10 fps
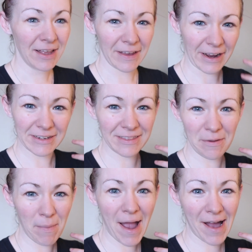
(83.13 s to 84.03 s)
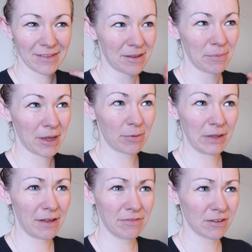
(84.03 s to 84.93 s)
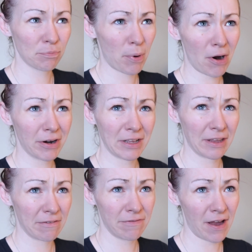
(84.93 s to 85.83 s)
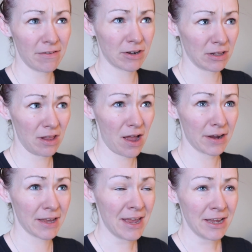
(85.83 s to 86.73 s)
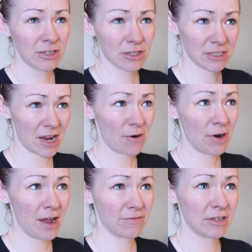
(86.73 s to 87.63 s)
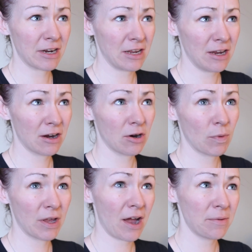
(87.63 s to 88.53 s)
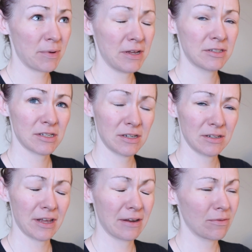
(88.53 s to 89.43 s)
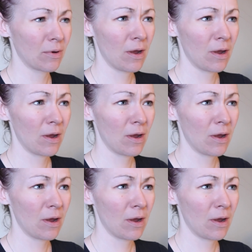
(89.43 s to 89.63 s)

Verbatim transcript: like I did the math, I'm like, we left this park at like five o'clock, took us an hour and a half to get here, we got pizza, like